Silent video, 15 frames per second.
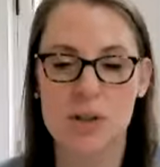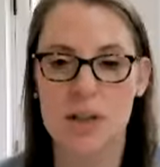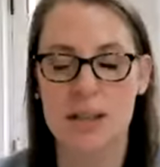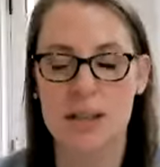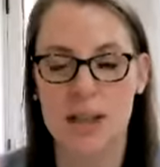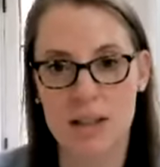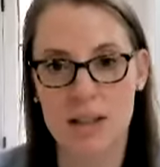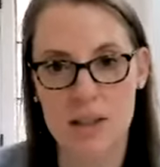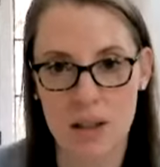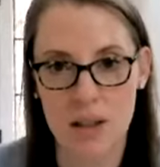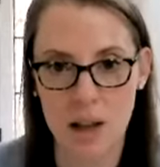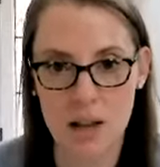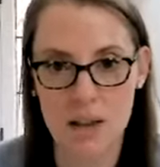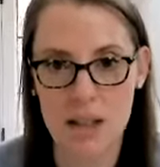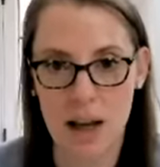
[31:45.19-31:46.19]
that takes a
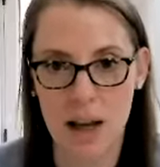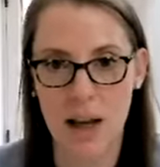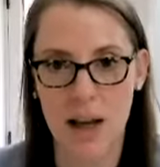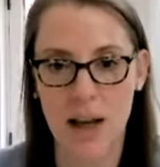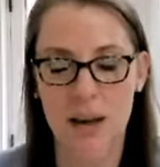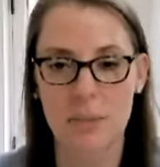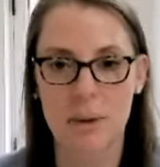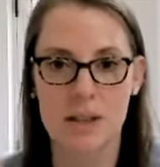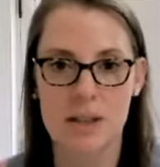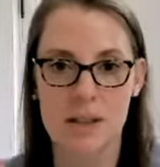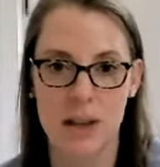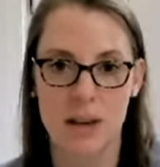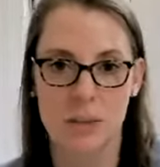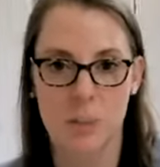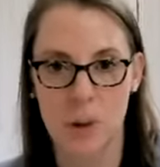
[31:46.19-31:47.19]
long time and is
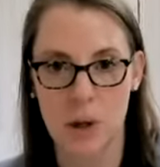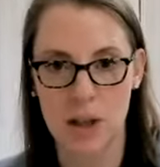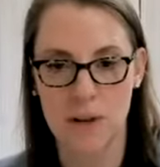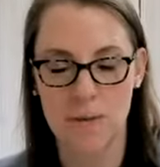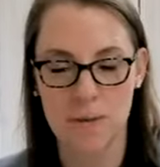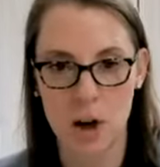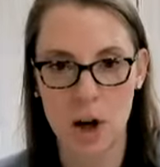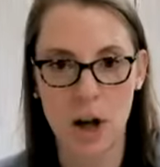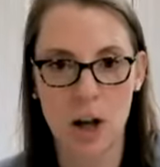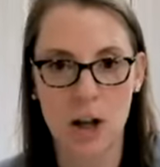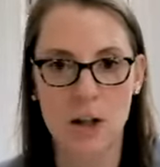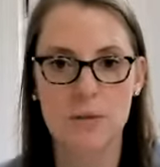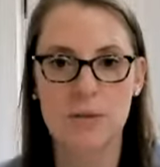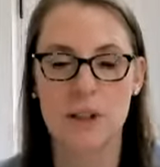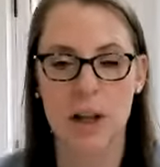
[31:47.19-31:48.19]
like pretty
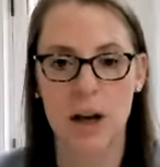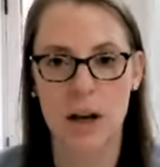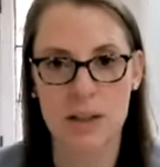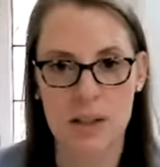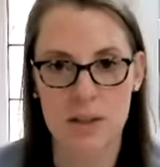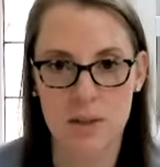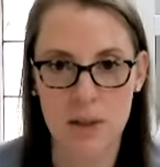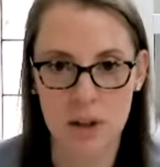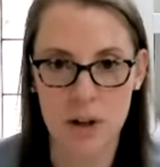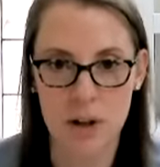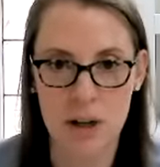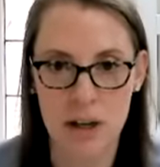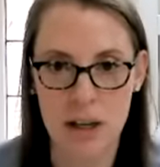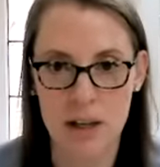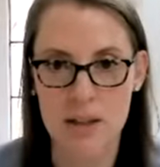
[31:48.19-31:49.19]
involved and lots of
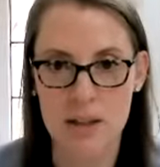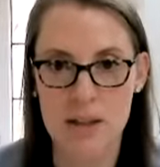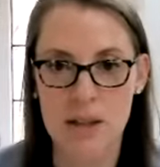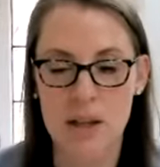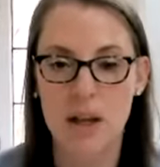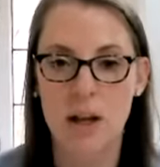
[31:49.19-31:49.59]
ingredients,